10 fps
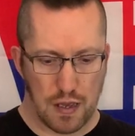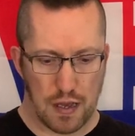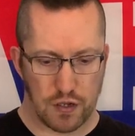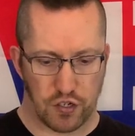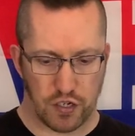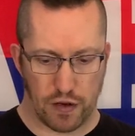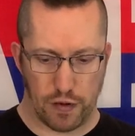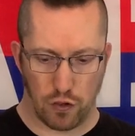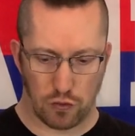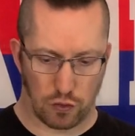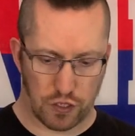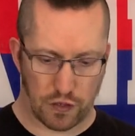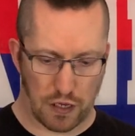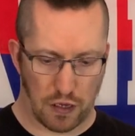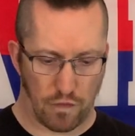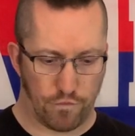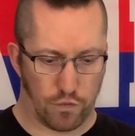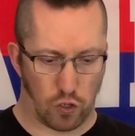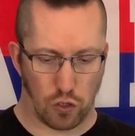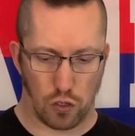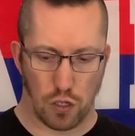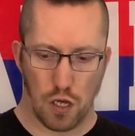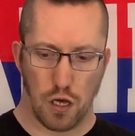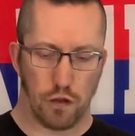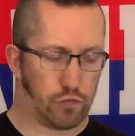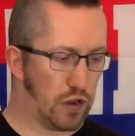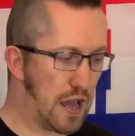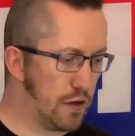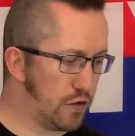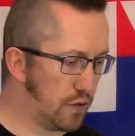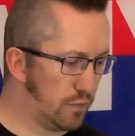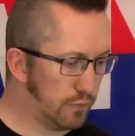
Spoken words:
and steering knuckles, I think, for the front end.